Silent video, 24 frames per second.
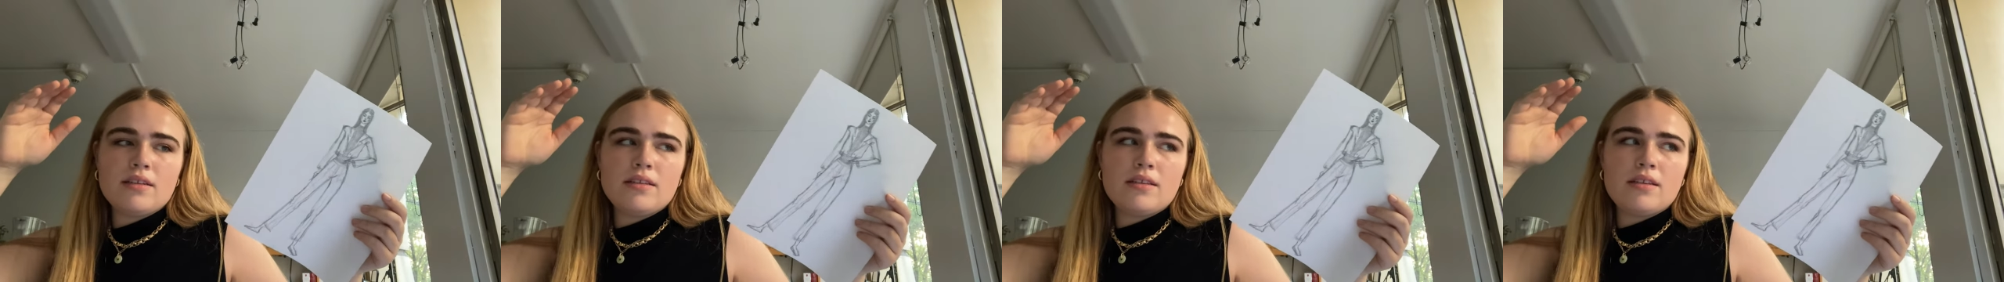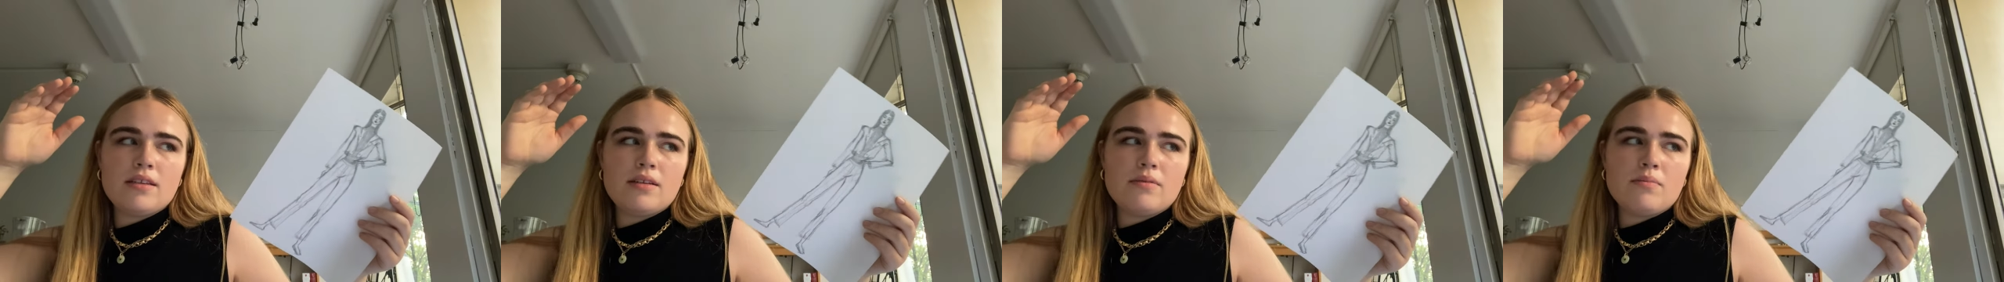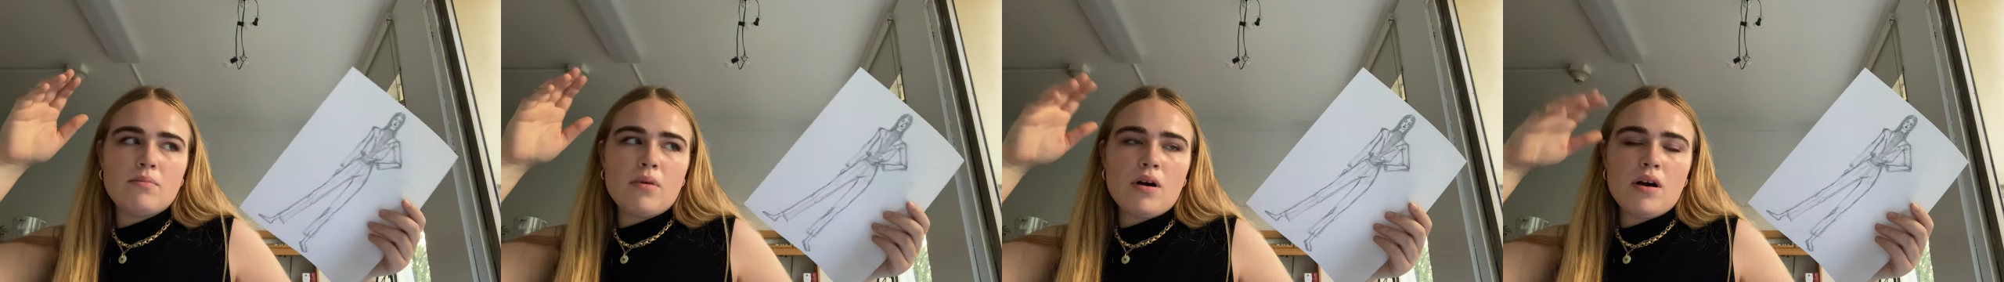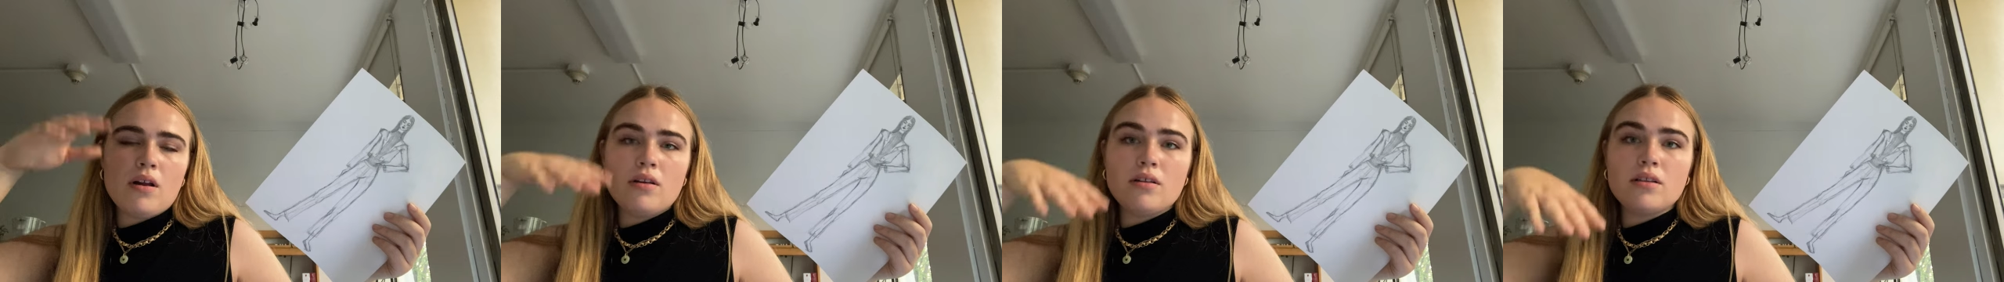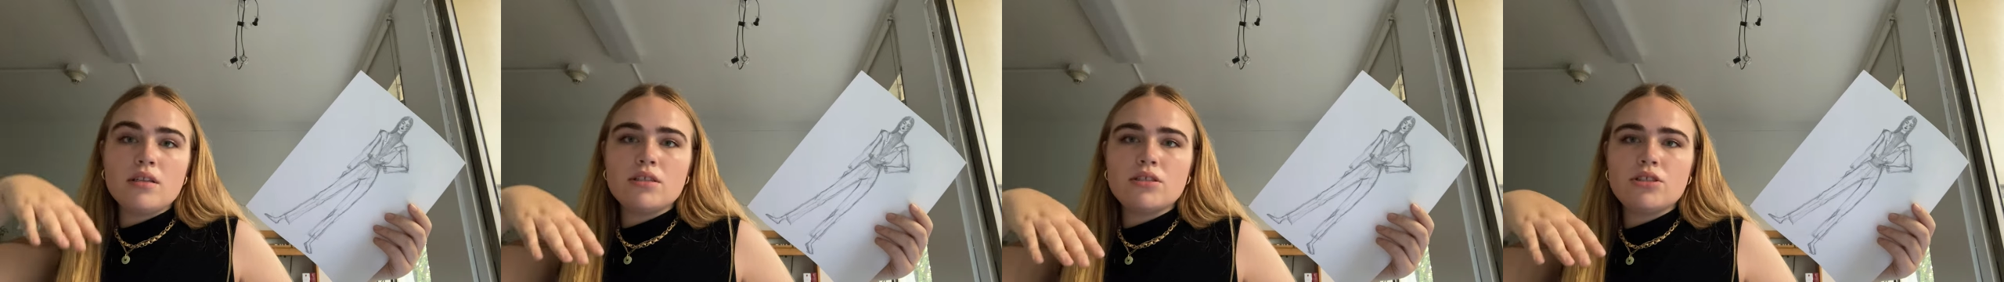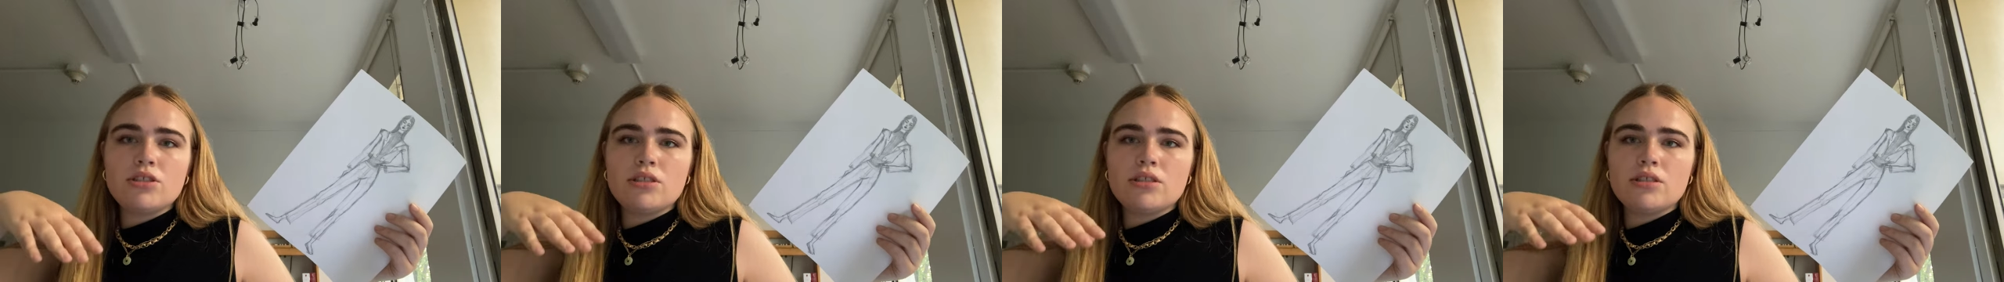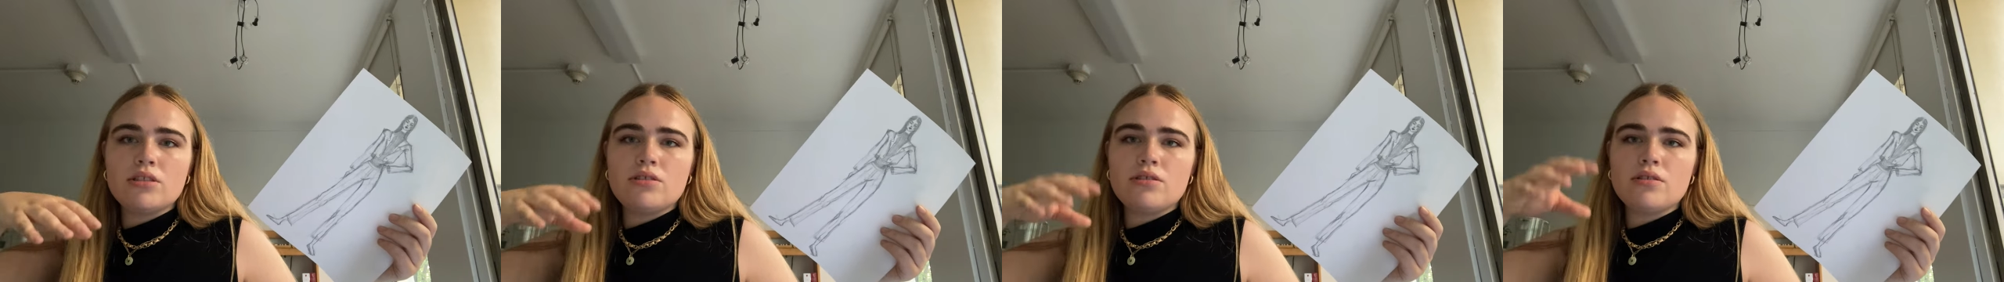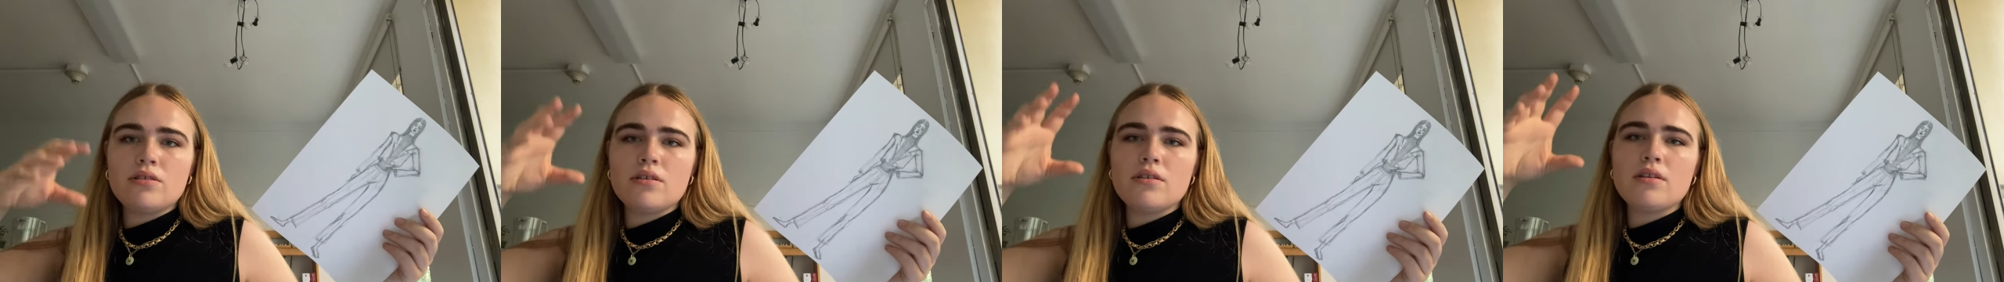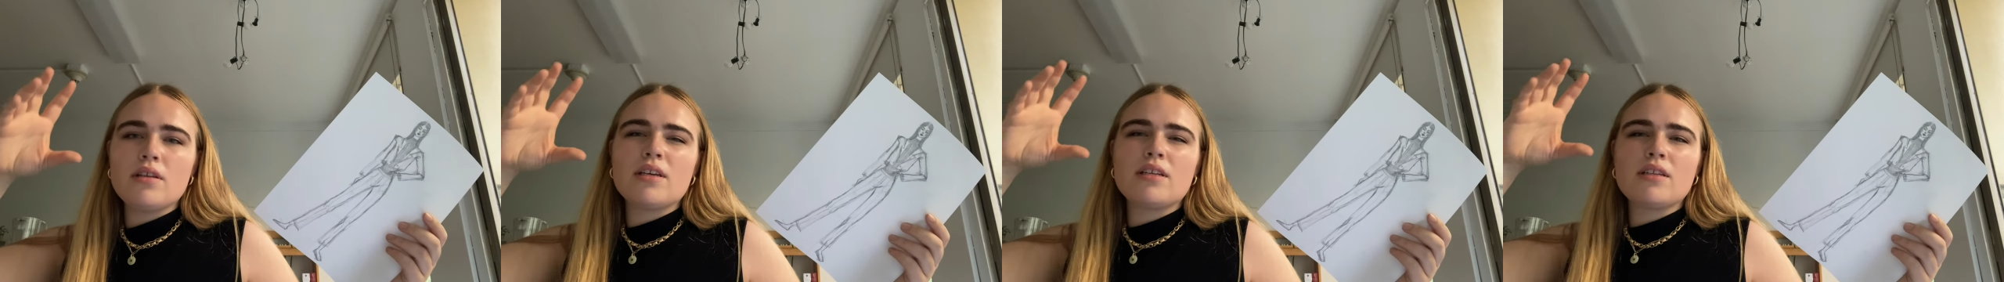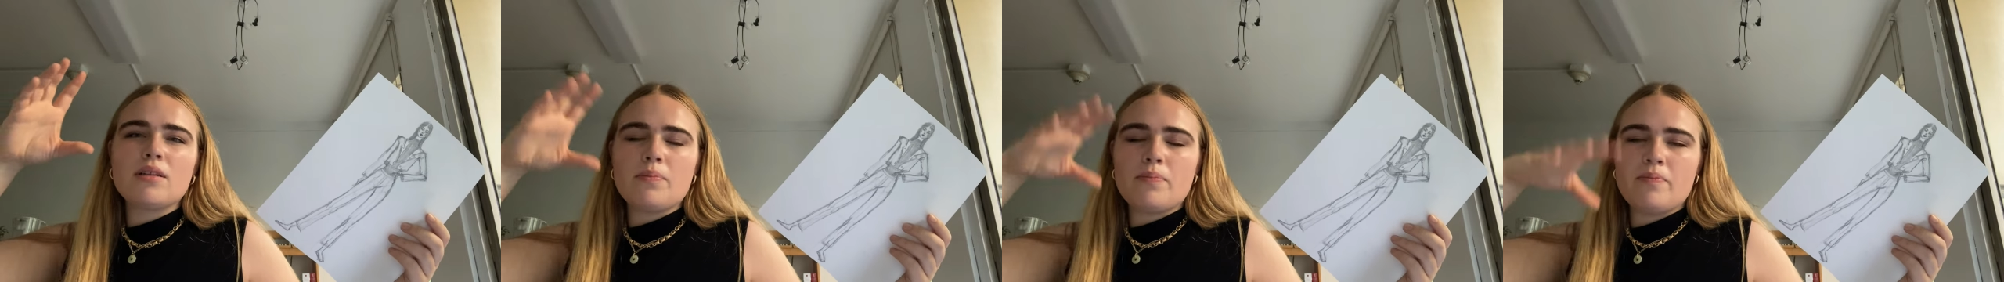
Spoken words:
the model that she drew, or like